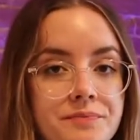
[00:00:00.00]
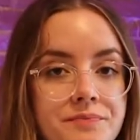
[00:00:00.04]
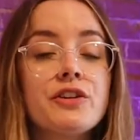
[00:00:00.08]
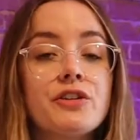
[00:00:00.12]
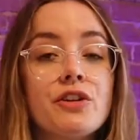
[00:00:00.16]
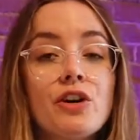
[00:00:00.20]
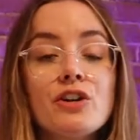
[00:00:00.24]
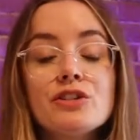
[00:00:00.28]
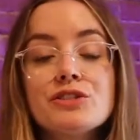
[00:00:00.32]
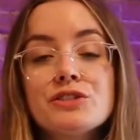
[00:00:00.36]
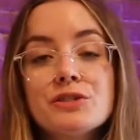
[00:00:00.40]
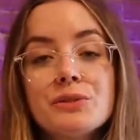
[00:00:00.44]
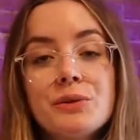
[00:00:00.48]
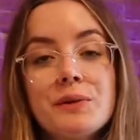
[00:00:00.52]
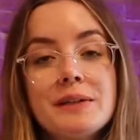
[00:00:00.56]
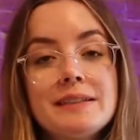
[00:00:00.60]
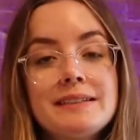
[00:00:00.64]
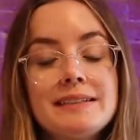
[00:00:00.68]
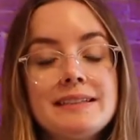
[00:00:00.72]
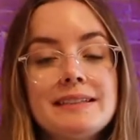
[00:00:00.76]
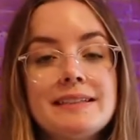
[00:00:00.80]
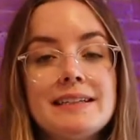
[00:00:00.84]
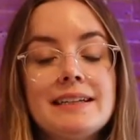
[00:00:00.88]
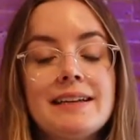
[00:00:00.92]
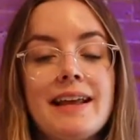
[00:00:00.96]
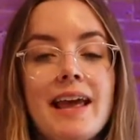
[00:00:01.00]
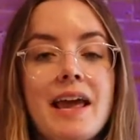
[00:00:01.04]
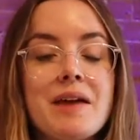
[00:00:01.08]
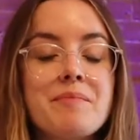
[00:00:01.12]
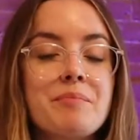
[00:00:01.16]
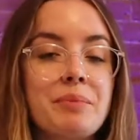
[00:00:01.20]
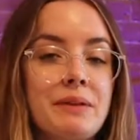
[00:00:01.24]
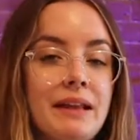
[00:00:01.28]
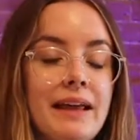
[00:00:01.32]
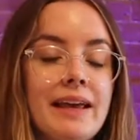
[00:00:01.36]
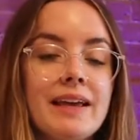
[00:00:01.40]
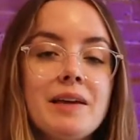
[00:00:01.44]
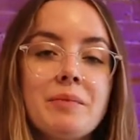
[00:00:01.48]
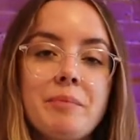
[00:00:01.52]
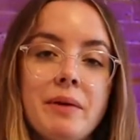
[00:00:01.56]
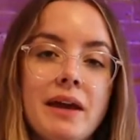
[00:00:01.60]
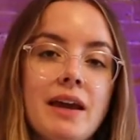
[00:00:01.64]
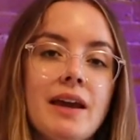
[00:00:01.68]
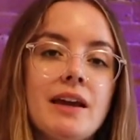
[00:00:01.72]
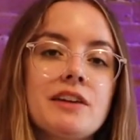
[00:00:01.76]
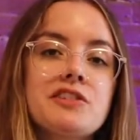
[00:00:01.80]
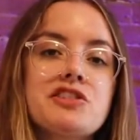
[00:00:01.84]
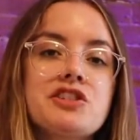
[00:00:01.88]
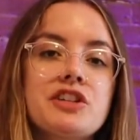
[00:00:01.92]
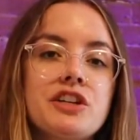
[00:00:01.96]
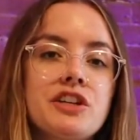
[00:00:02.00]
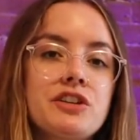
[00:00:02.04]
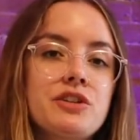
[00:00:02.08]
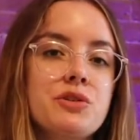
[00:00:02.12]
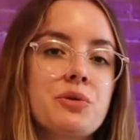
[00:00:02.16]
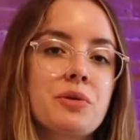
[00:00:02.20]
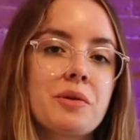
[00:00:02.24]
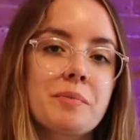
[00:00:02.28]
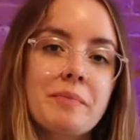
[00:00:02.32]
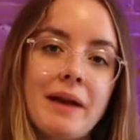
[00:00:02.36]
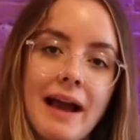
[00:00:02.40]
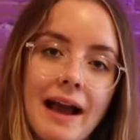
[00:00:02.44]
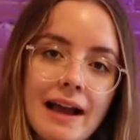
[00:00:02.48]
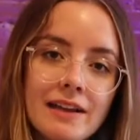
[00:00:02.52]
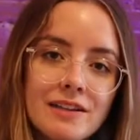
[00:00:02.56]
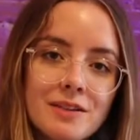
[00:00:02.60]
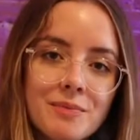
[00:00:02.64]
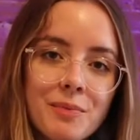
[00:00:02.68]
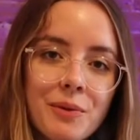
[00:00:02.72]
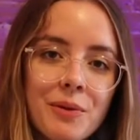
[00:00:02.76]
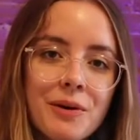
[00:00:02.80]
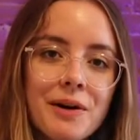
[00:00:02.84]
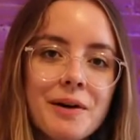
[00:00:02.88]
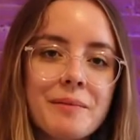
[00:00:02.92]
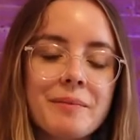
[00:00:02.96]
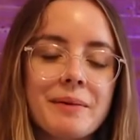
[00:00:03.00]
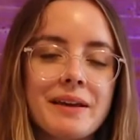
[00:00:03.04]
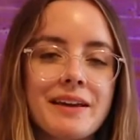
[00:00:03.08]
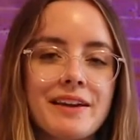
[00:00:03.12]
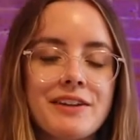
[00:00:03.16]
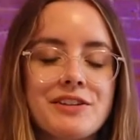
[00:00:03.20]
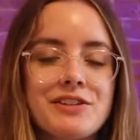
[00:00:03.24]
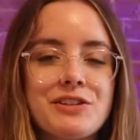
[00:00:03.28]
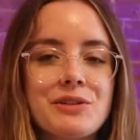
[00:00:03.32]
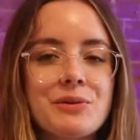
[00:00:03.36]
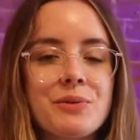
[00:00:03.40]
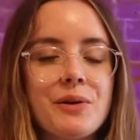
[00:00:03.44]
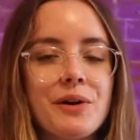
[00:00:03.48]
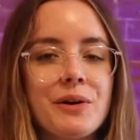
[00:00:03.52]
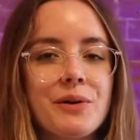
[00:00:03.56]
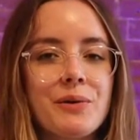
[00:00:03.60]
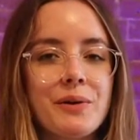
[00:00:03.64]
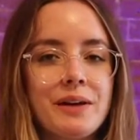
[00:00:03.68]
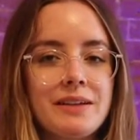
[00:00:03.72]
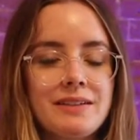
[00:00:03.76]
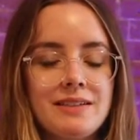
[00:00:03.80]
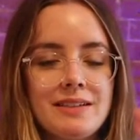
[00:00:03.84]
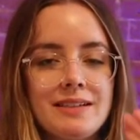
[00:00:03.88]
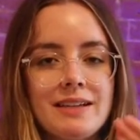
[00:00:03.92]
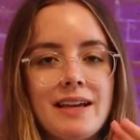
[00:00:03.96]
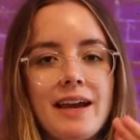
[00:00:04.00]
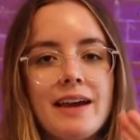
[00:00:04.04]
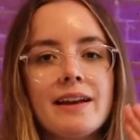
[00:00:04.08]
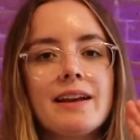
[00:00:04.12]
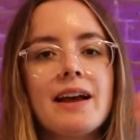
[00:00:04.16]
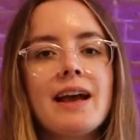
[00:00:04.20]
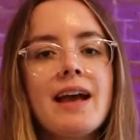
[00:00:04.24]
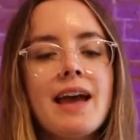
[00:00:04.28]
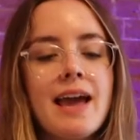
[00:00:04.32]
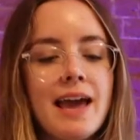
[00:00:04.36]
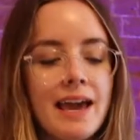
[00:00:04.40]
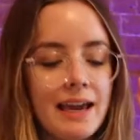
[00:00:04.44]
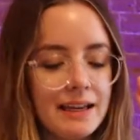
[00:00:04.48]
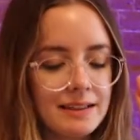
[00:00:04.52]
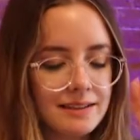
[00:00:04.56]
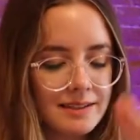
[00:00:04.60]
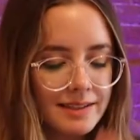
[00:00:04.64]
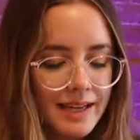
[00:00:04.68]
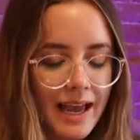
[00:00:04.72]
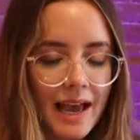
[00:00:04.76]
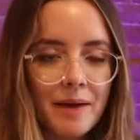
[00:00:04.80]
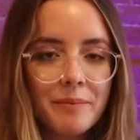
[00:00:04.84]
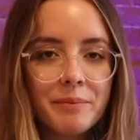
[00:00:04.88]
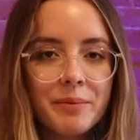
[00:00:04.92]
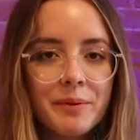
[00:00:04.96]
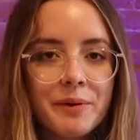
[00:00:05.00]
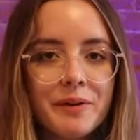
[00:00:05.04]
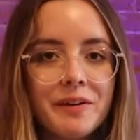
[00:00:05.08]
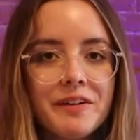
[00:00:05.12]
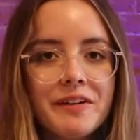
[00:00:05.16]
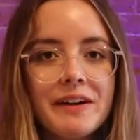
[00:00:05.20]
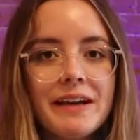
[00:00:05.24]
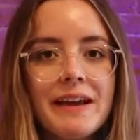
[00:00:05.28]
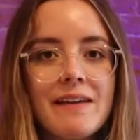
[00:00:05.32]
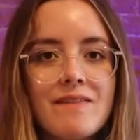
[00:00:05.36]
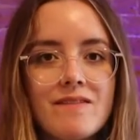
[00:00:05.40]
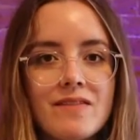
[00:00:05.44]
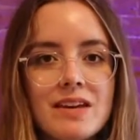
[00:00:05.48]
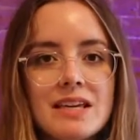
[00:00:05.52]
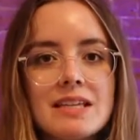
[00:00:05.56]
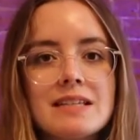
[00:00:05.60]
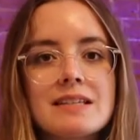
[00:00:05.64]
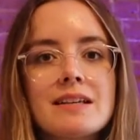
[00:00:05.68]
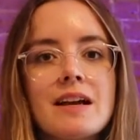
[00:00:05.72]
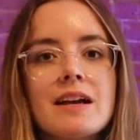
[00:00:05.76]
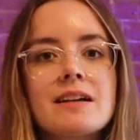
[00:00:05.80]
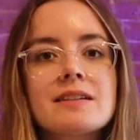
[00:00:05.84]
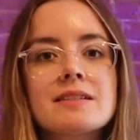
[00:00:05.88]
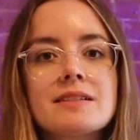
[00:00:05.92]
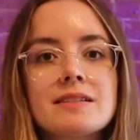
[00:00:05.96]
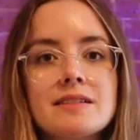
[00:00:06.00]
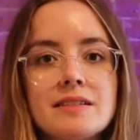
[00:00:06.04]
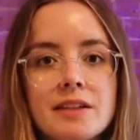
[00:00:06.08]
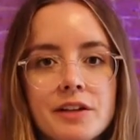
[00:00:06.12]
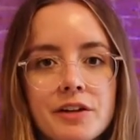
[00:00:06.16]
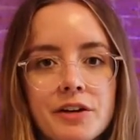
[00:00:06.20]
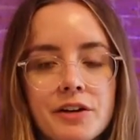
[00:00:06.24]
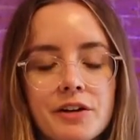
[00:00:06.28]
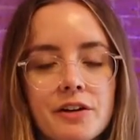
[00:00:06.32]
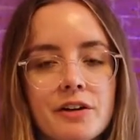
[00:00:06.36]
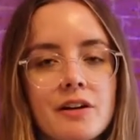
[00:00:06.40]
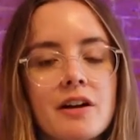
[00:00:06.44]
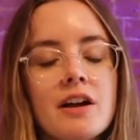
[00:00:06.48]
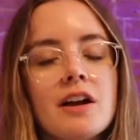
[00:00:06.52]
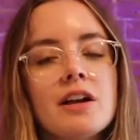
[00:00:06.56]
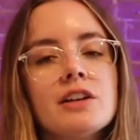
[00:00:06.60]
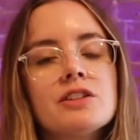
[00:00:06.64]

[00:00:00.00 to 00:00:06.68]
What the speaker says: You're also going to need a blank page in your passport because you are going to get a temporary visa sticker.